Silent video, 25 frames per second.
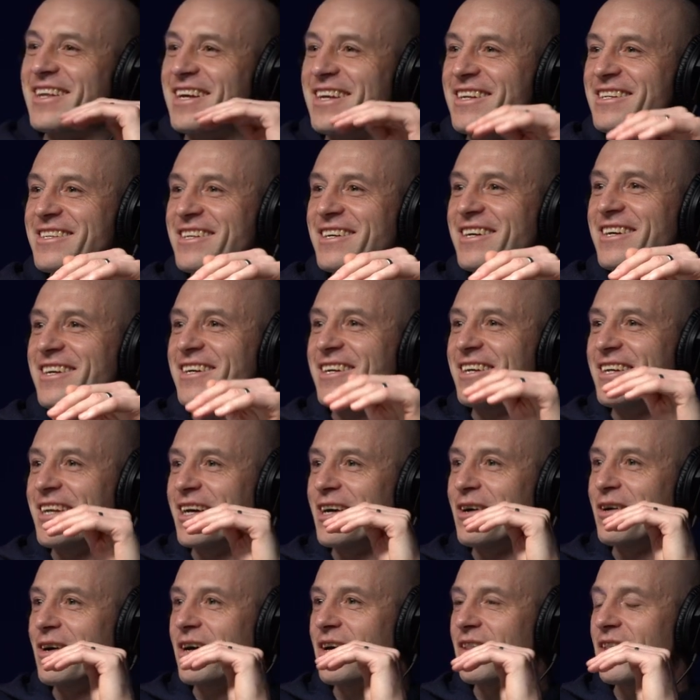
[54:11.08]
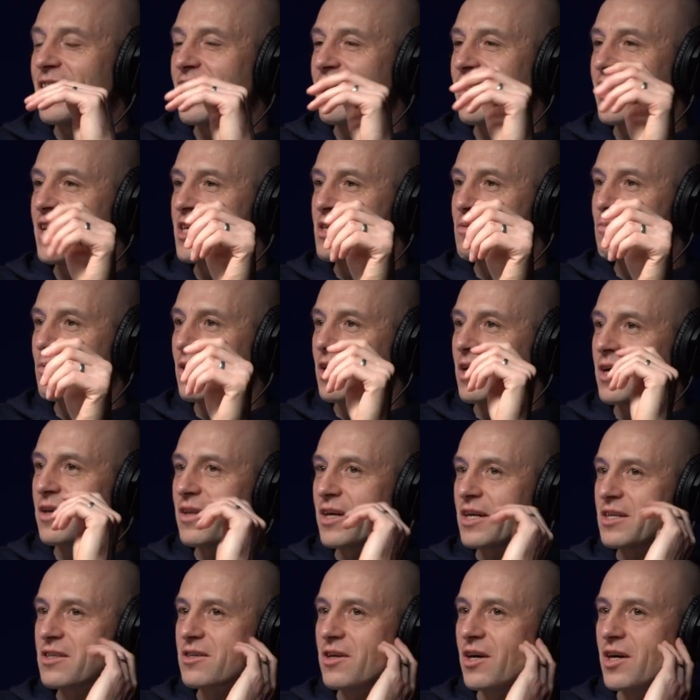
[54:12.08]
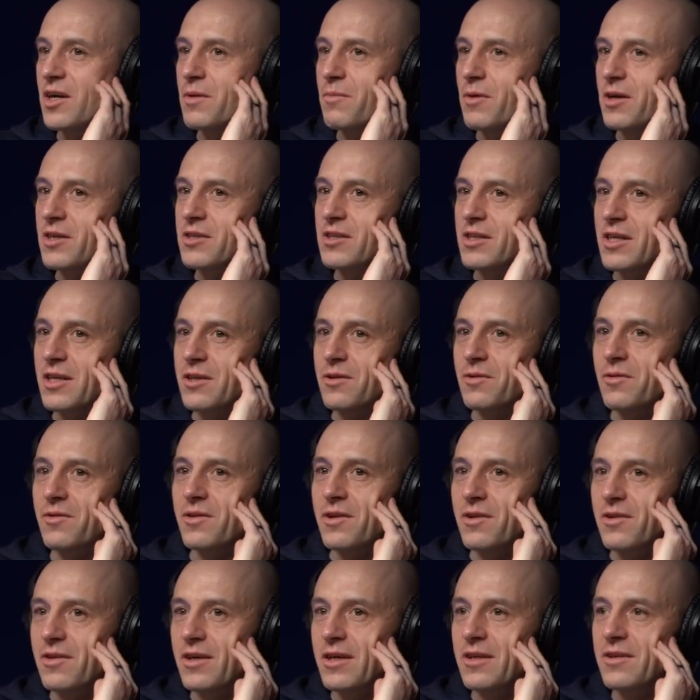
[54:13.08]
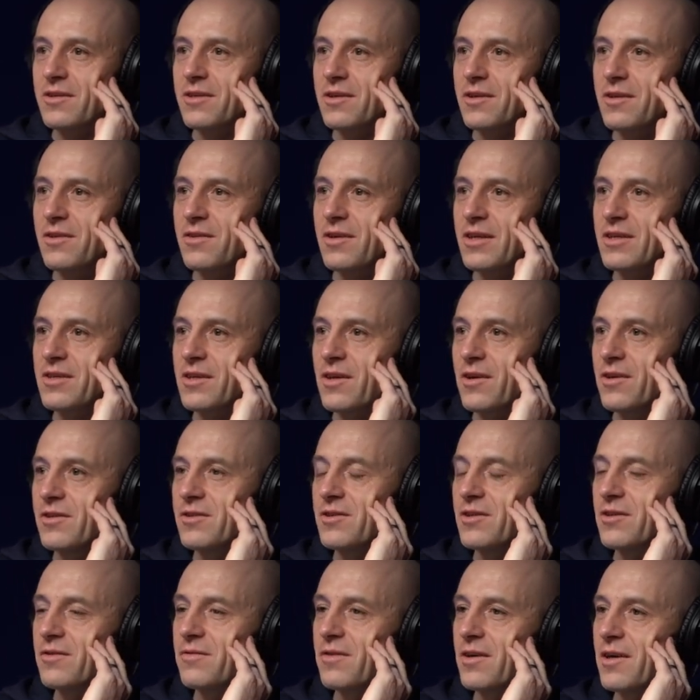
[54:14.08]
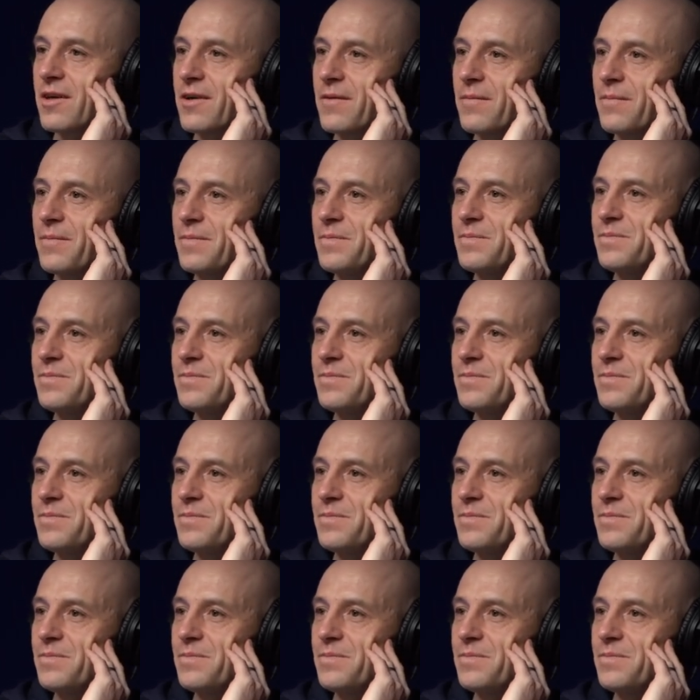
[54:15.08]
things are you know and that that's my that's kind of my signal that things are things are going too far